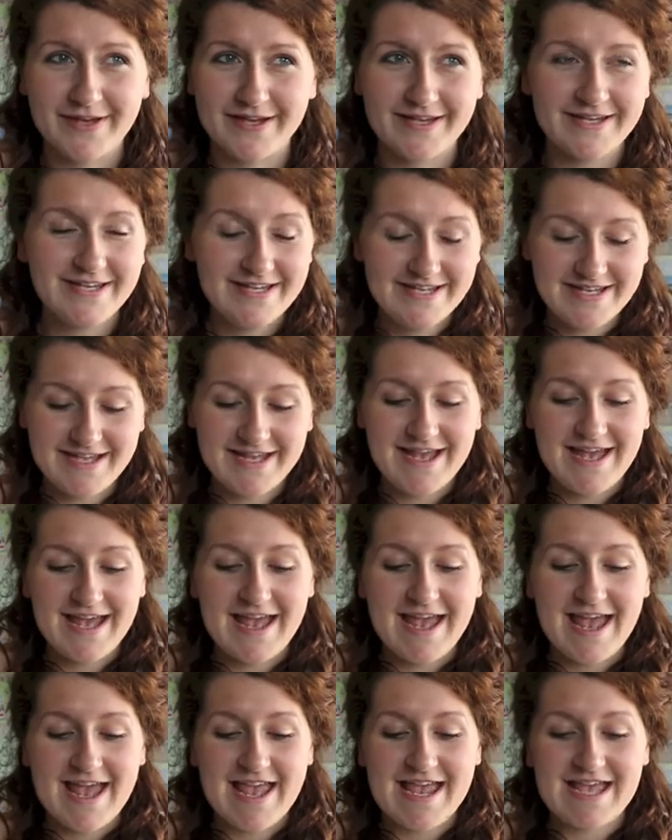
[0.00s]
but
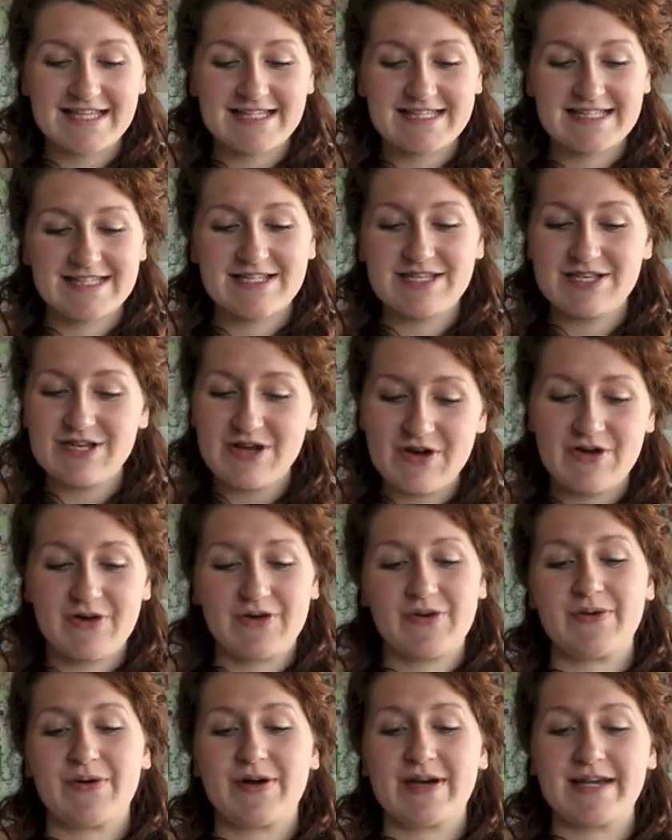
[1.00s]
it's
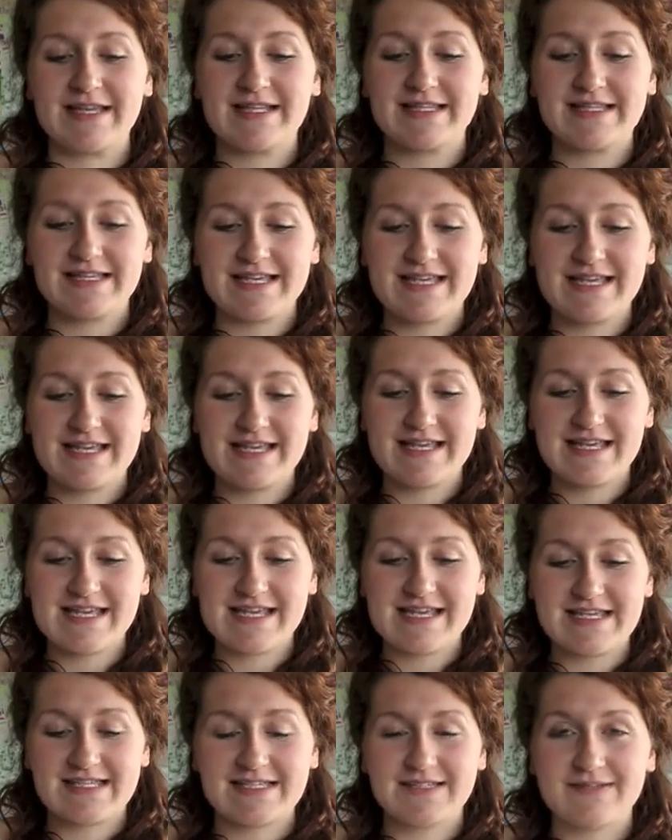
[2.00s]
not quite. It
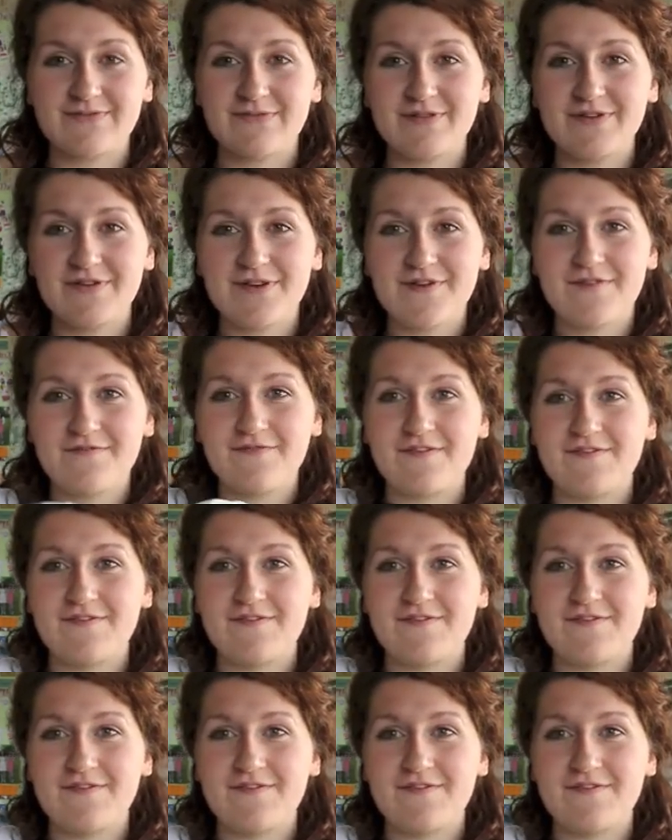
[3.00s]
is one of